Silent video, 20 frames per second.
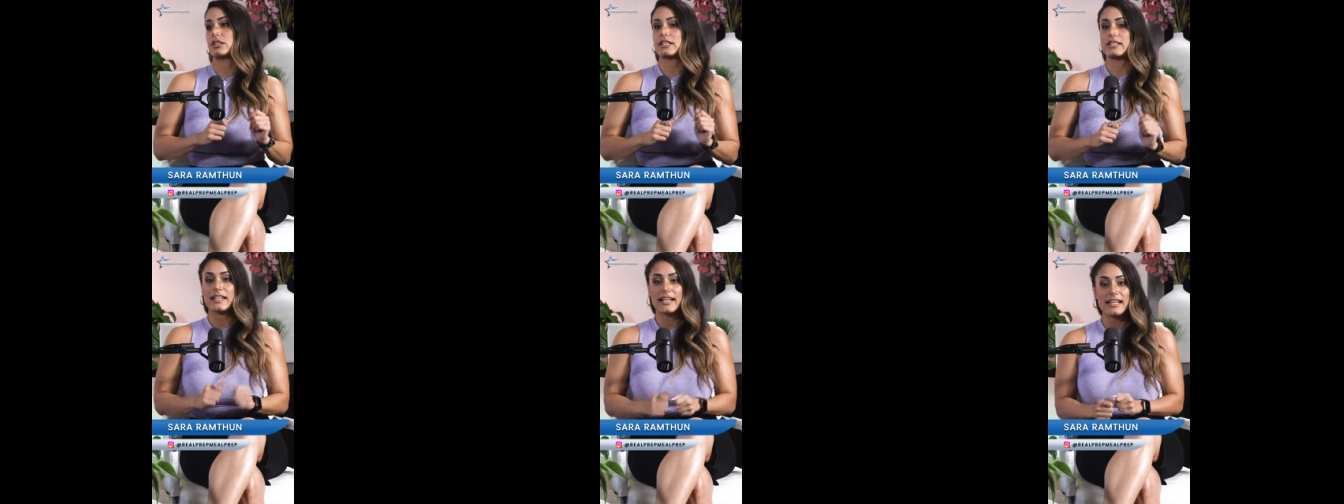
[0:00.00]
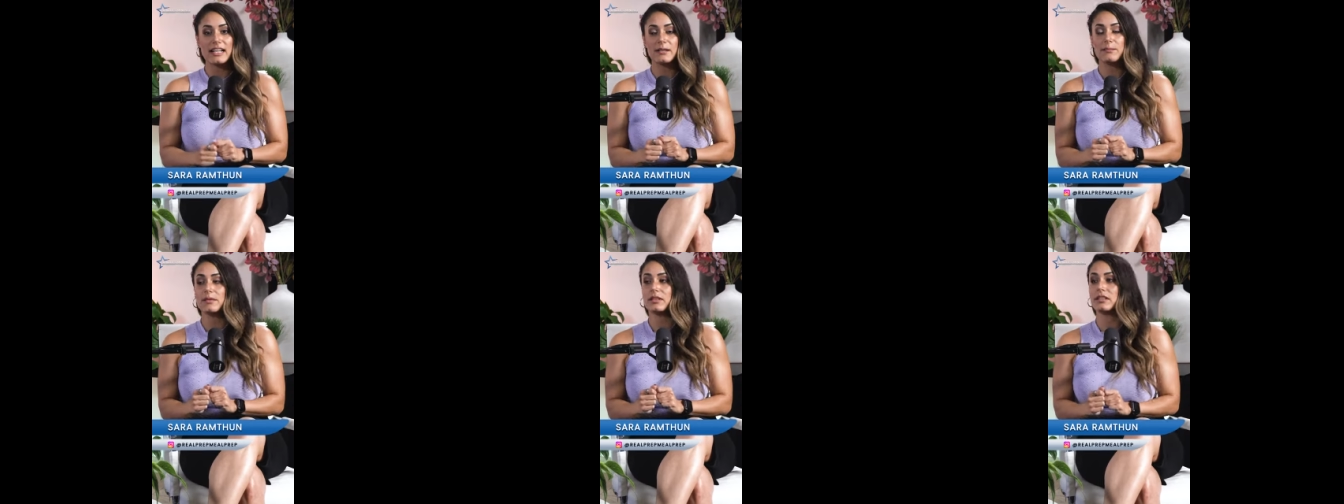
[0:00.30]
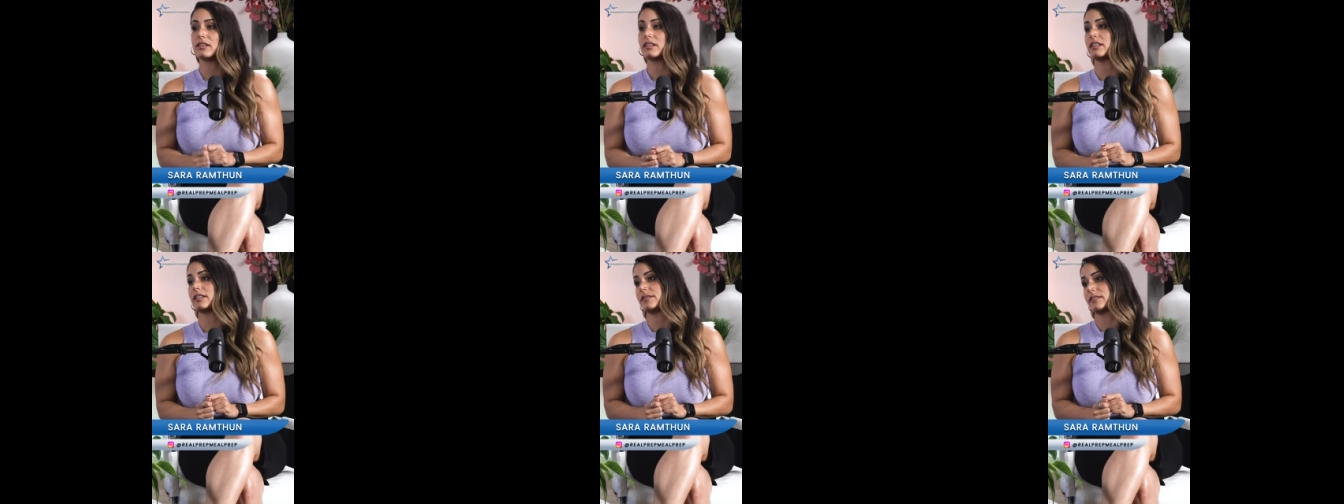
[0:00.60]
today I'm
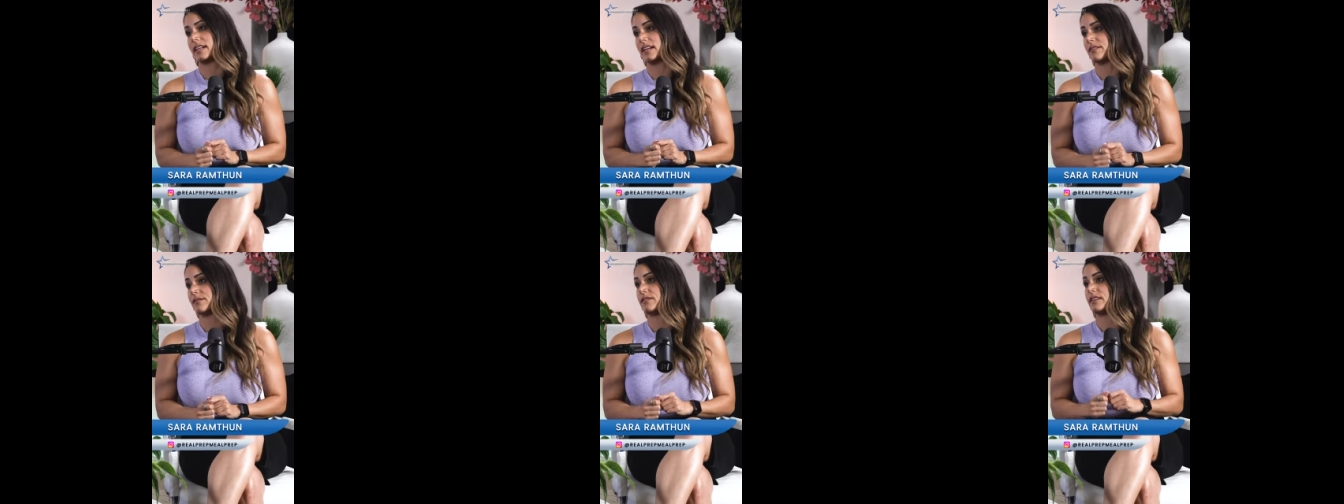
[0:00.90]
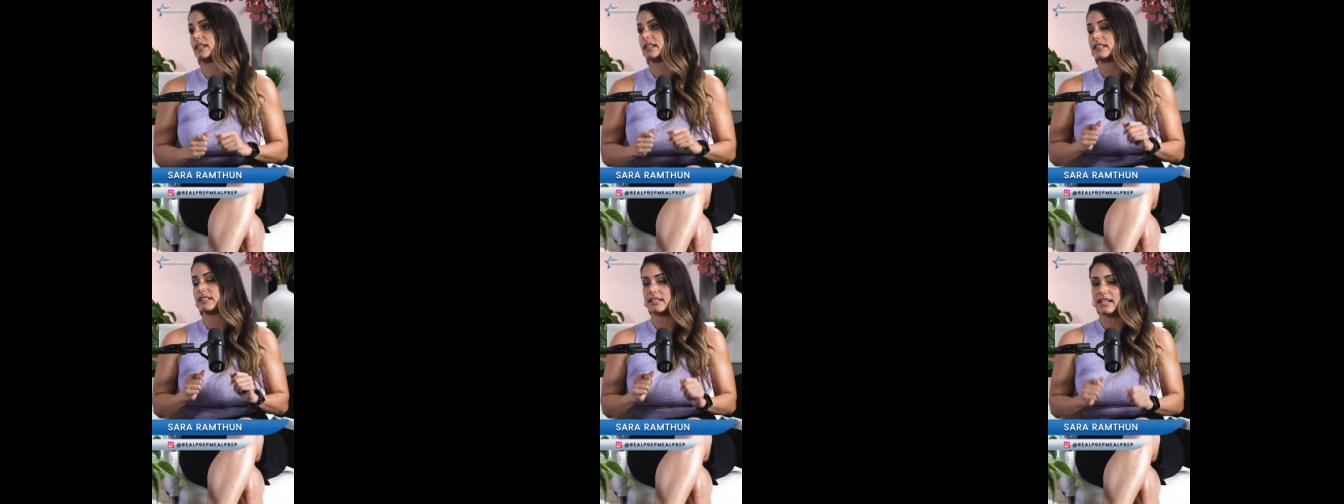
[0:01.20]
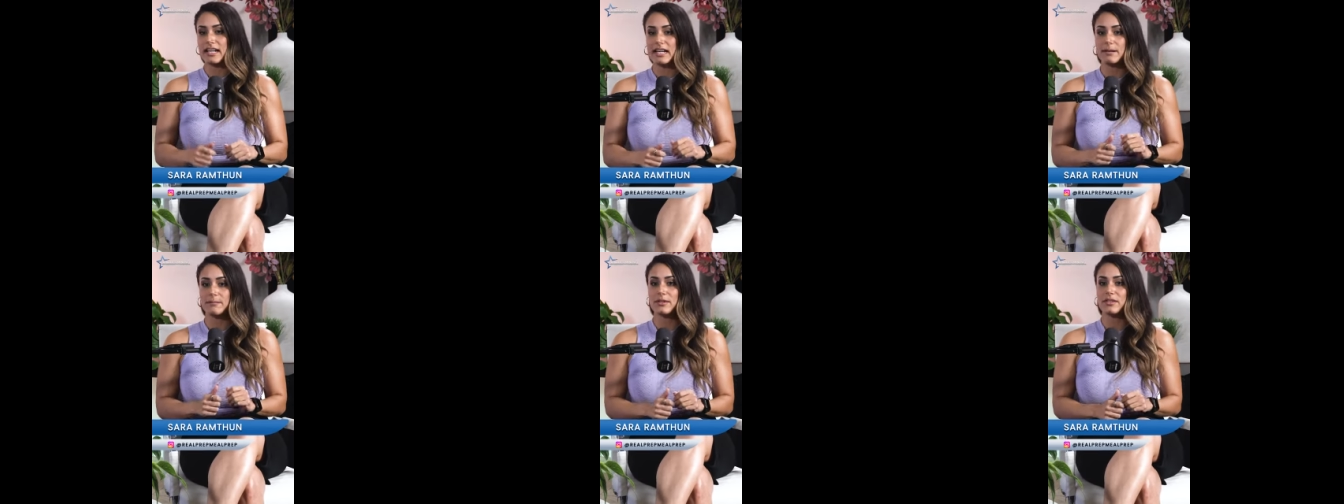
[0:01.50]
gonna lift heavy,
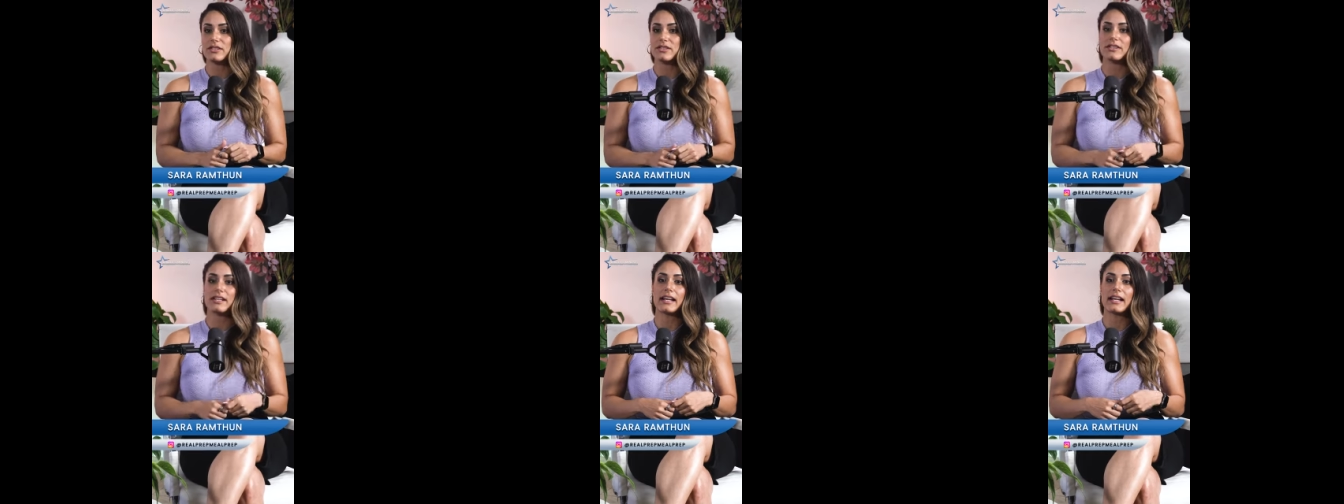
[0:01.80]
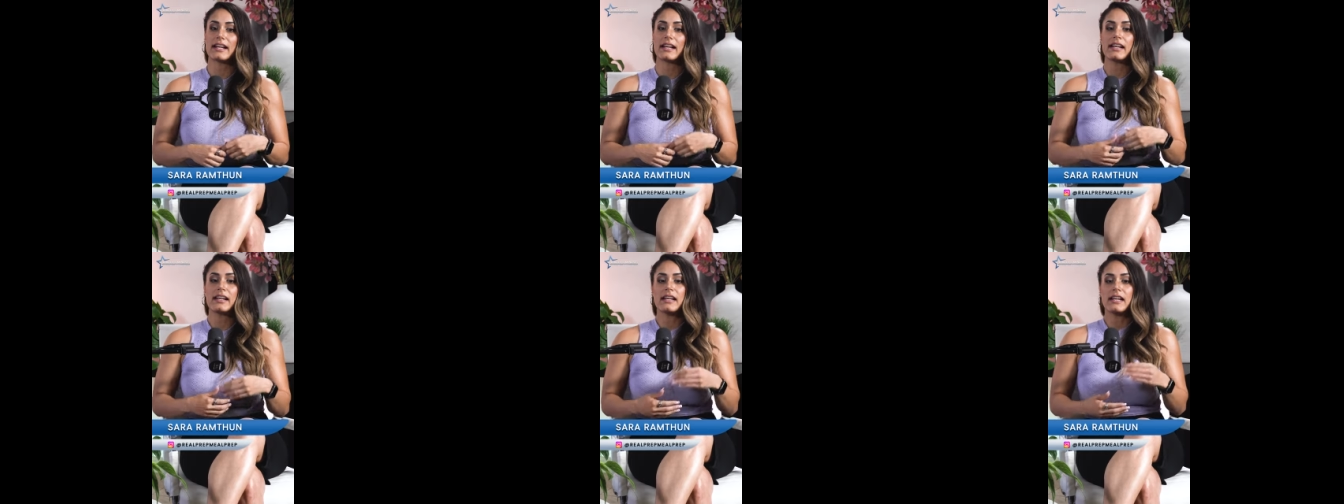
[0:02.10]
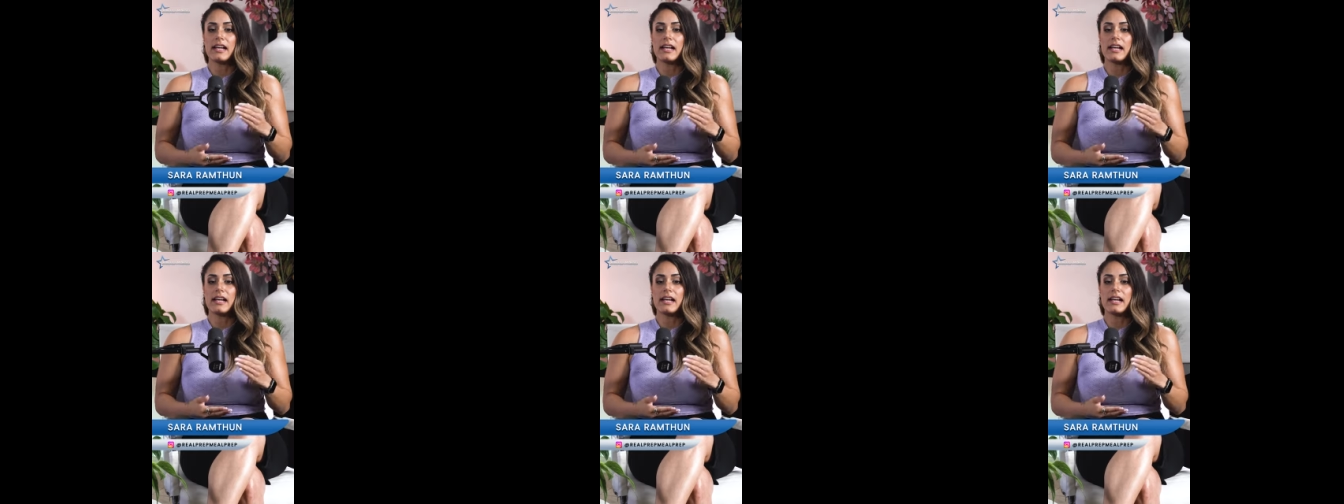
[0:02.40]
today I'm gonna do that.